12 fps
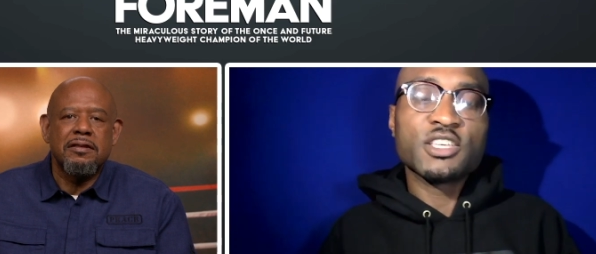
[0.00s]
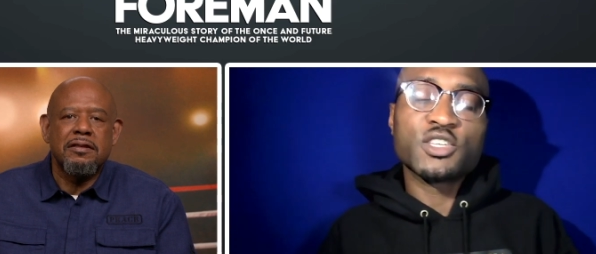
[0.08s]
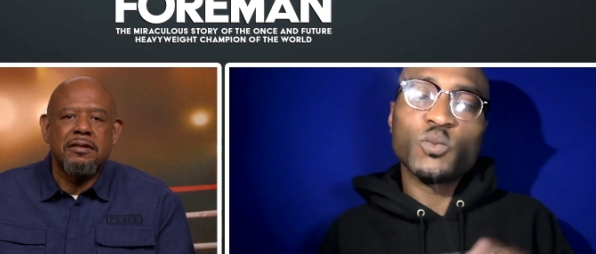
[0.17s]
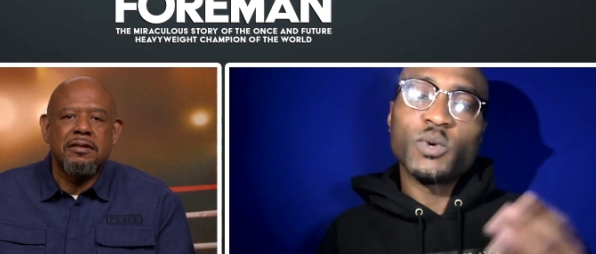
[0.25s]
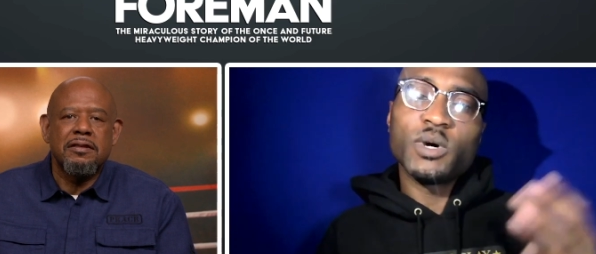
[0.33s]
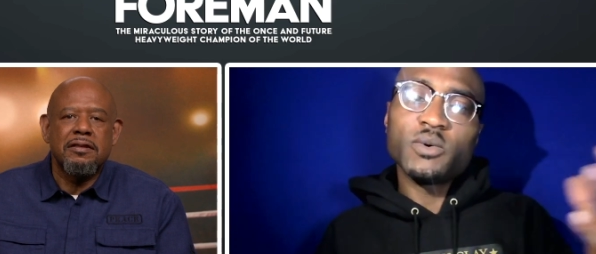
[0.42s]

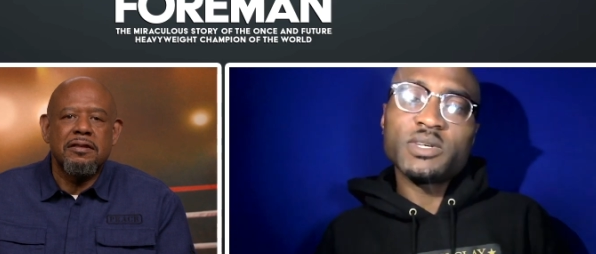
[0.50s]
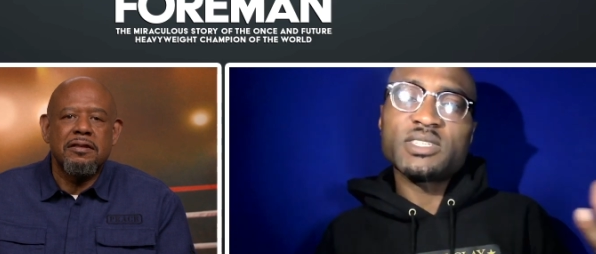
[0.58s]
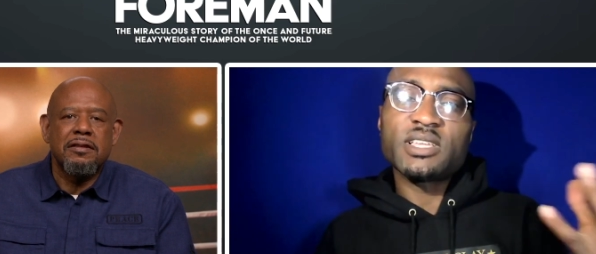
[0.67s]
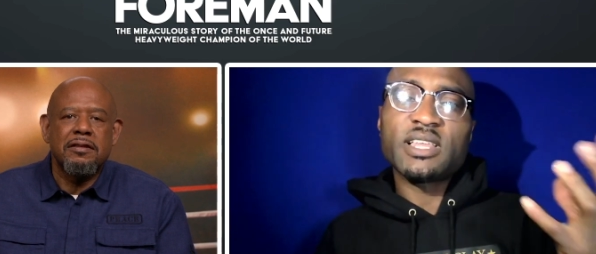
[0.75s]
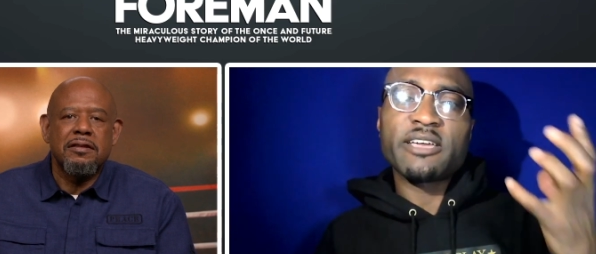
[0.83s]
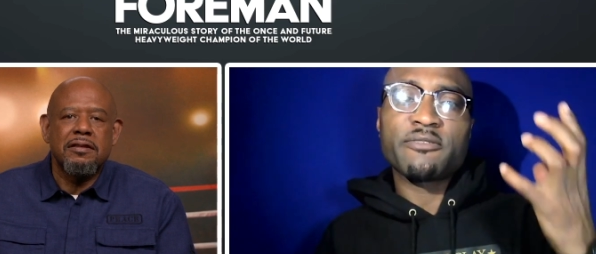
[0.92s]
Speaker 1: So, what
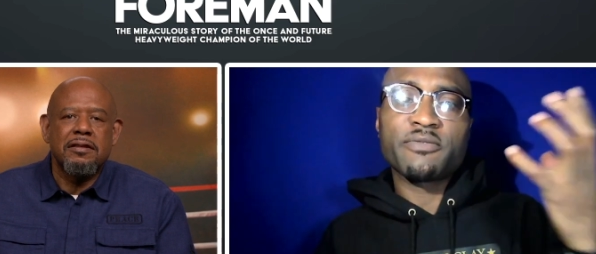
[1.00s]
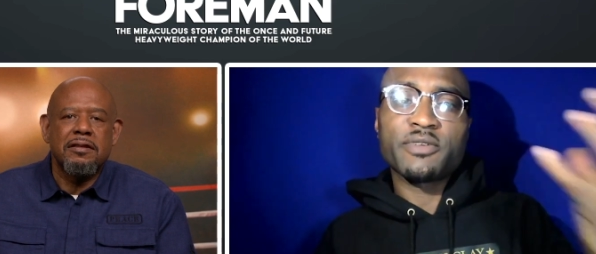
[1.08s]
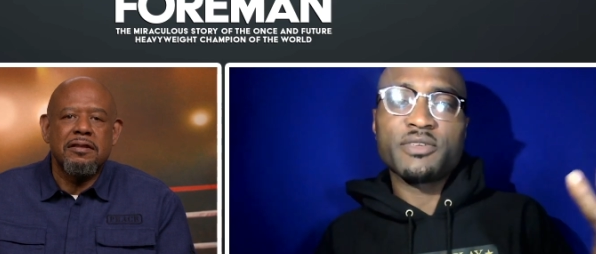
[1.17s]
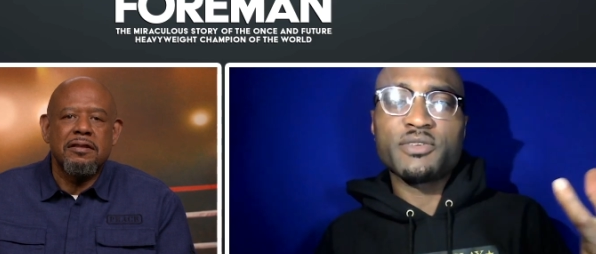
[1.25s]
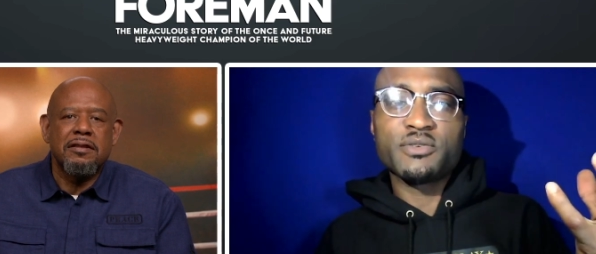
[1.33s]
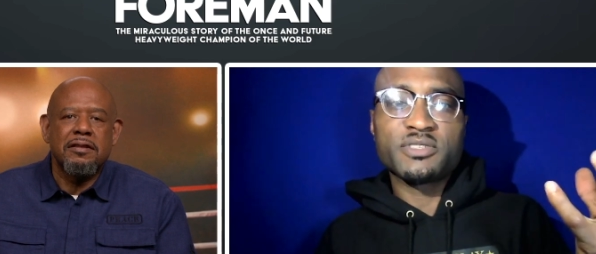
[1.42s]
was it like
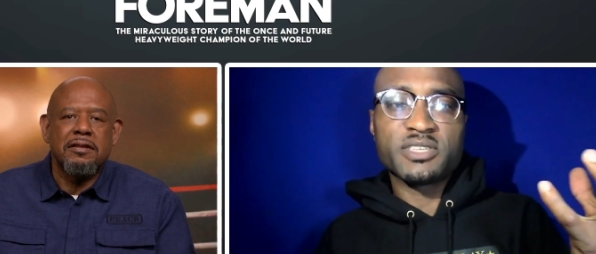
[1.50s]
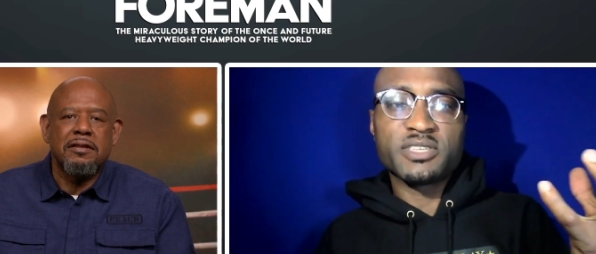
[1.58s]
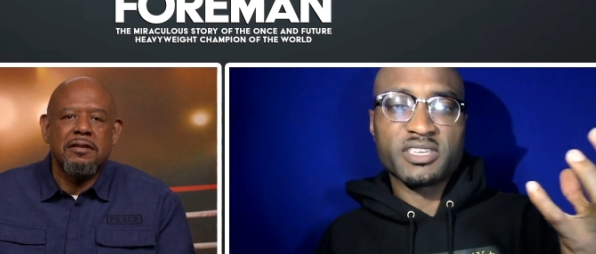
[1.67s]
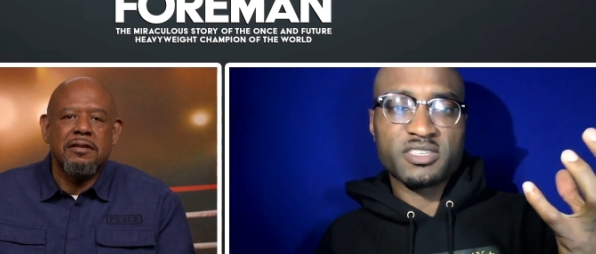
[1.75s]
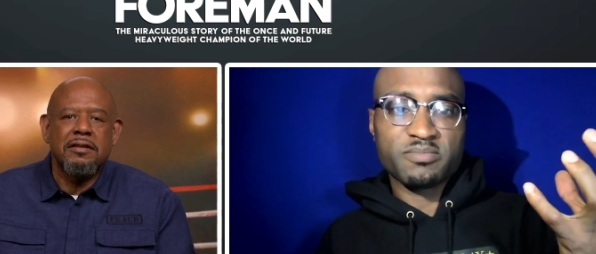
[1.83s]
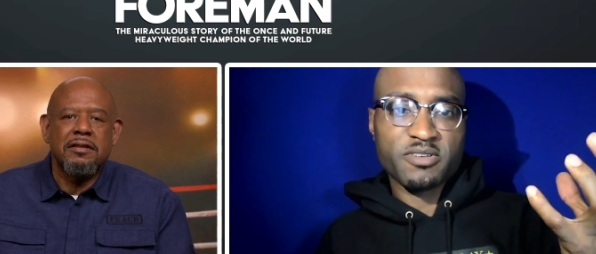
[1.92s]
for you
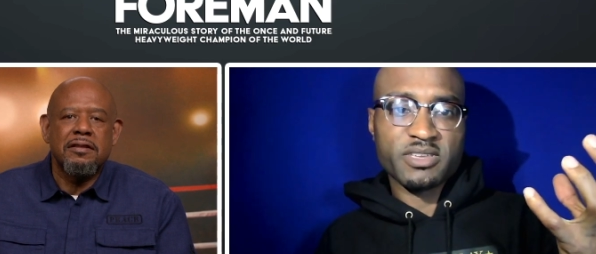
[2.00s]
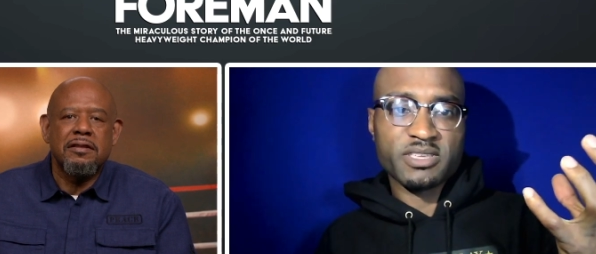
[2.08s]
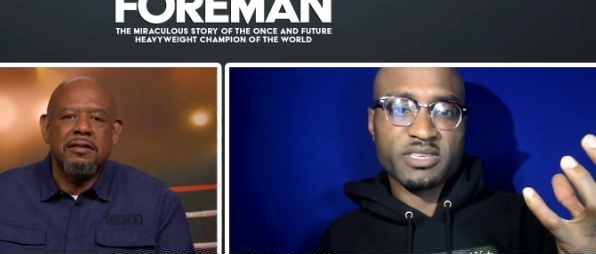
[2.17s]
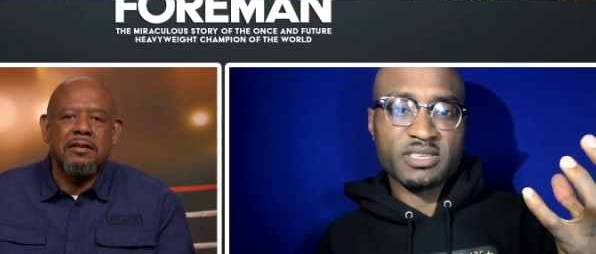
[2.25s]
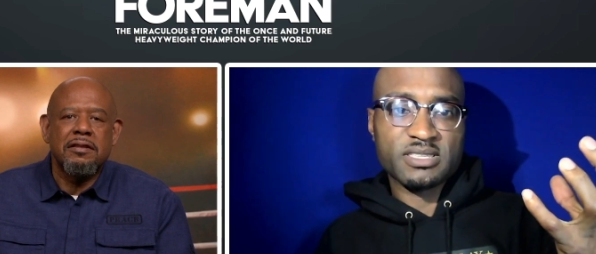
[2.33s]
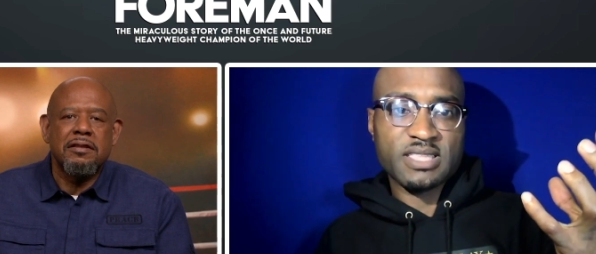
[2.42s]
to
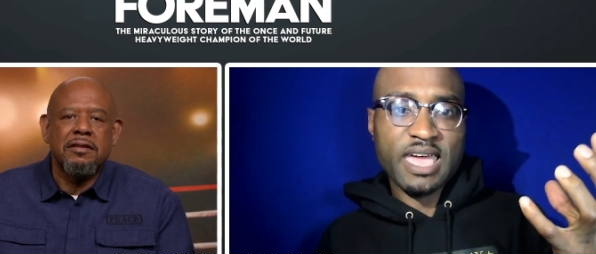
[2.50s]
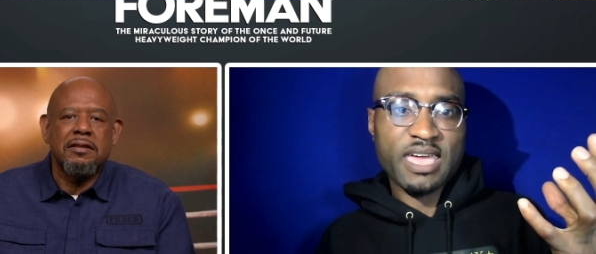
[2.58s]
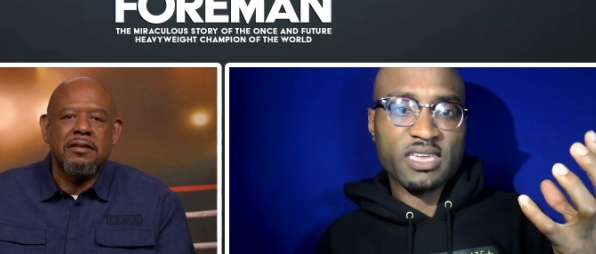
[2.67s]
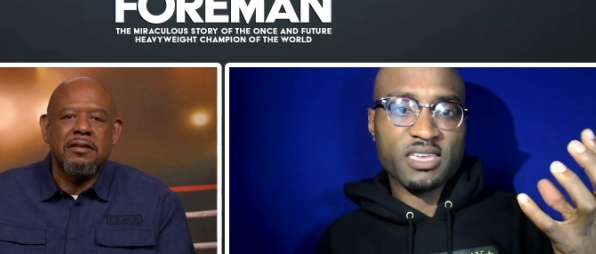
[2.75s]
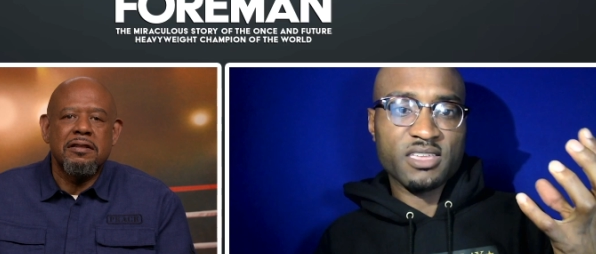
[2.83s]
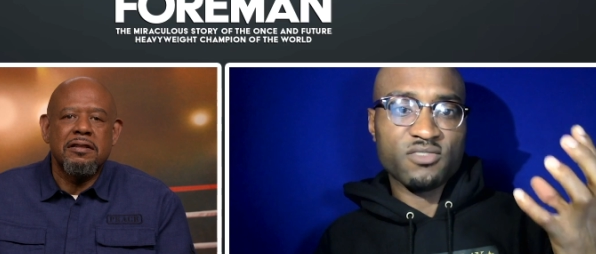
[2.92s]
experience
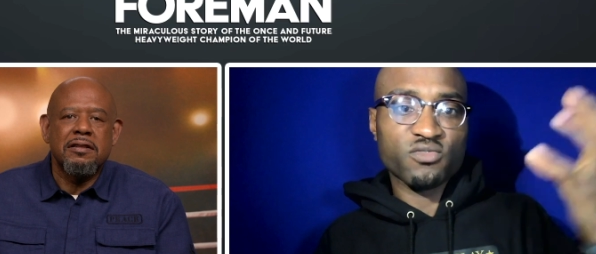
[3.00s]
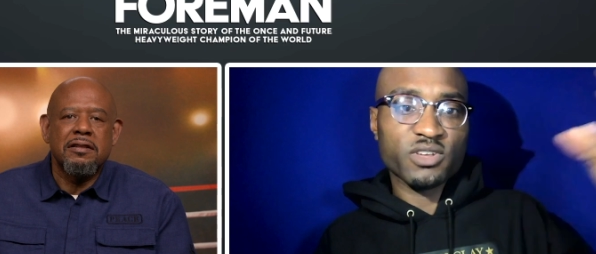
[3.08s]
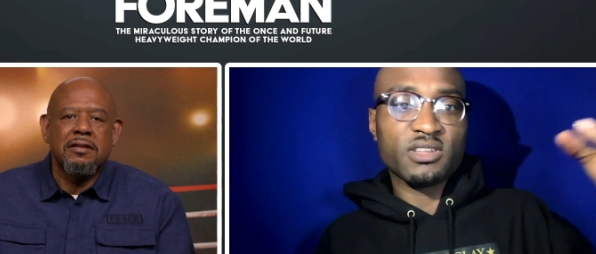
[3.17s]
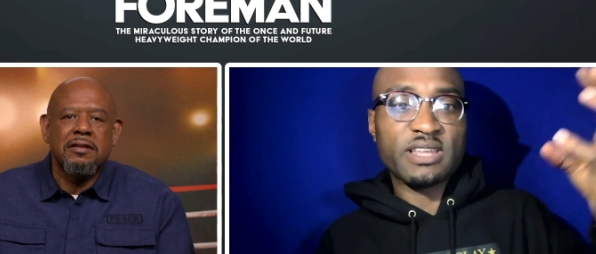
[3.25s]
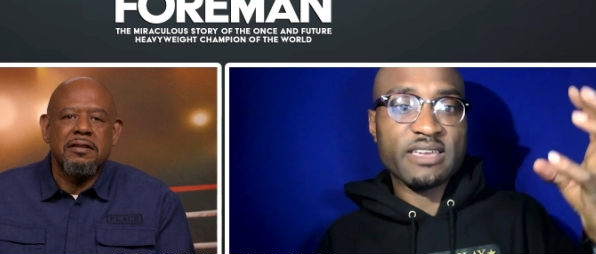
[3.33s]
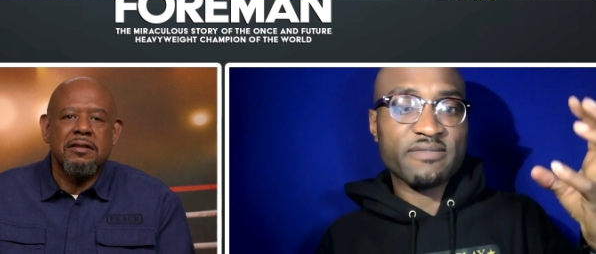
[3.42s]
that in
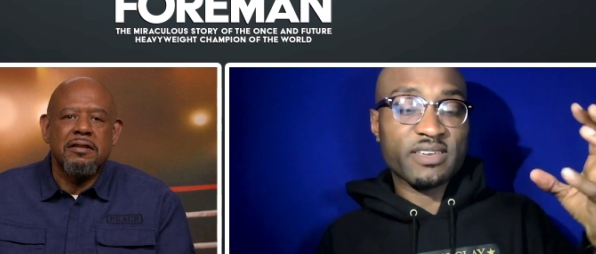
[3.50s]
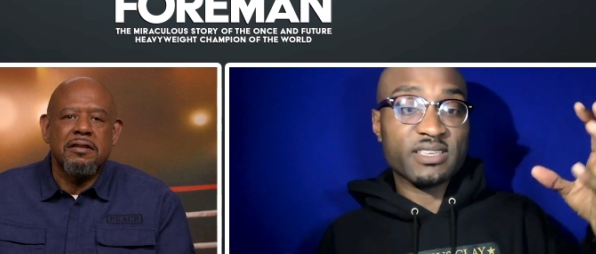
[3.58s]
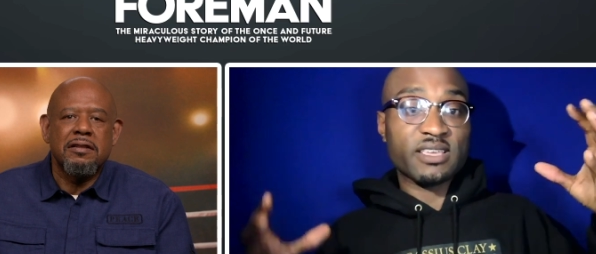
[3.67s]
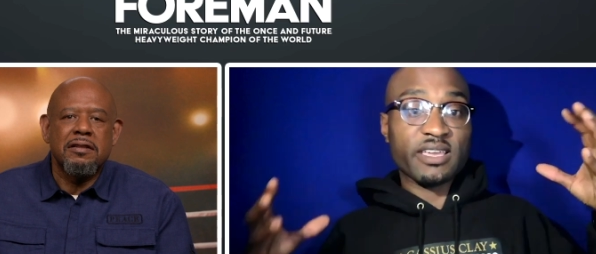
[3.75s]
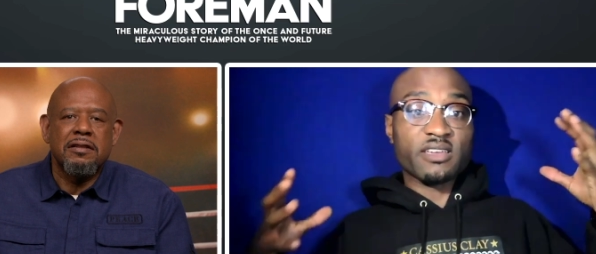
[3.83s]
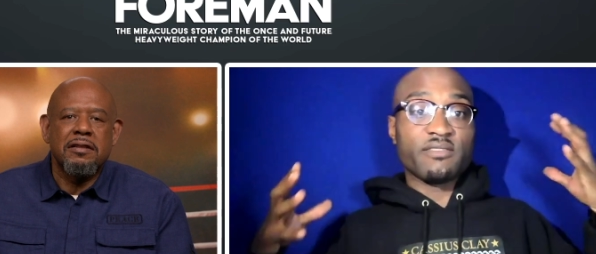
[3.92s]
real life
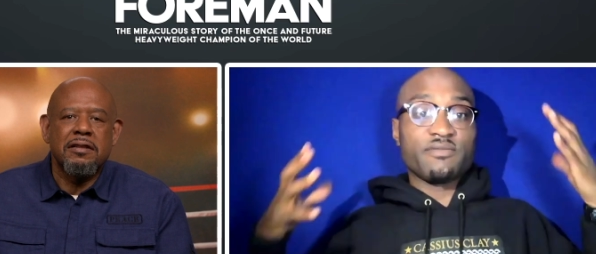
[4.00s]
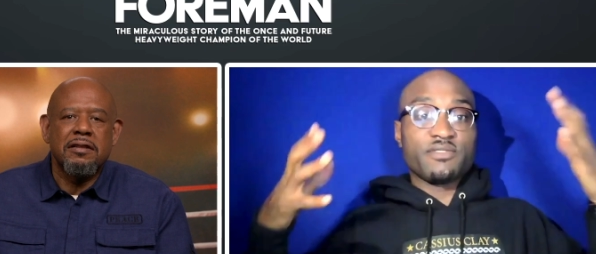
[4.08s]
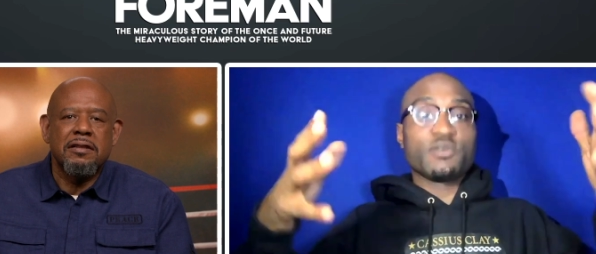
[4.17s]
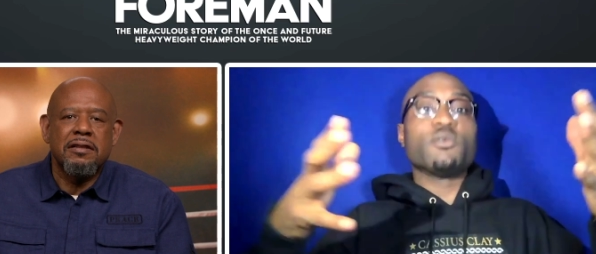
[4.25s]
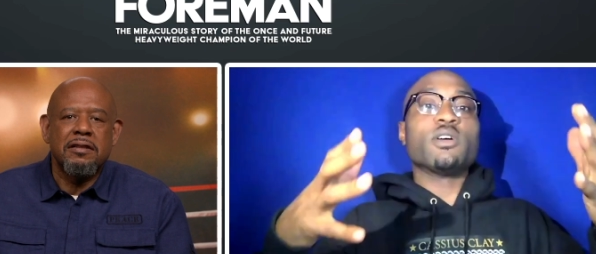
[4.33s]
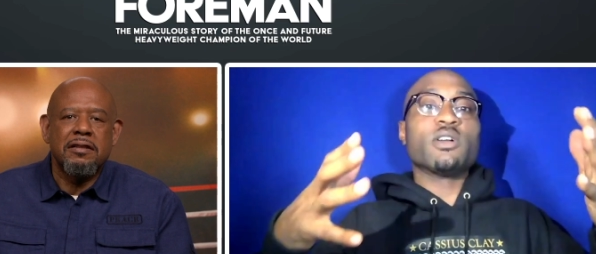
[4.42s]
as like a
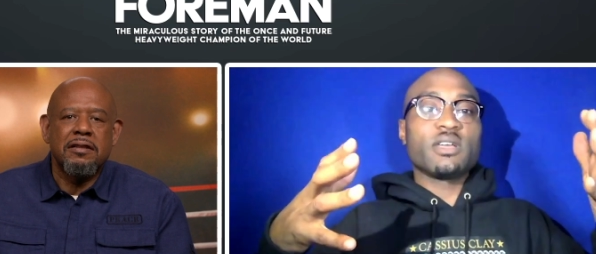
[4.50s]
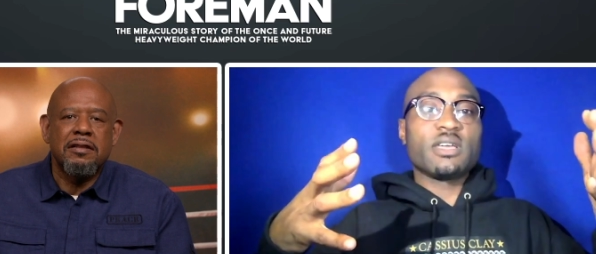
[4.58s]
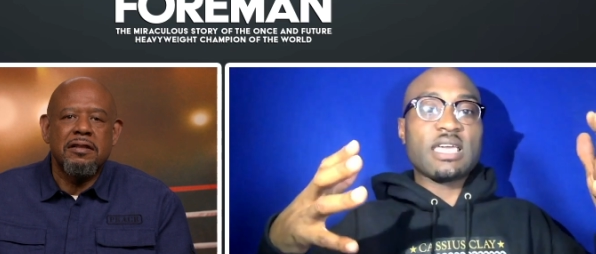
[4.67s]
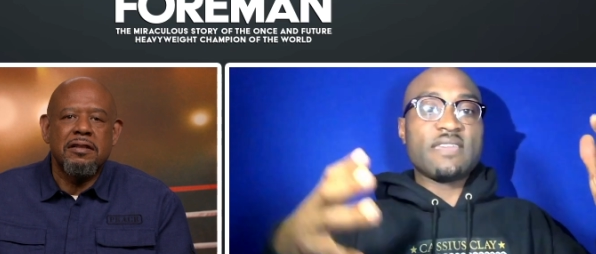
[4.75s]
viewer,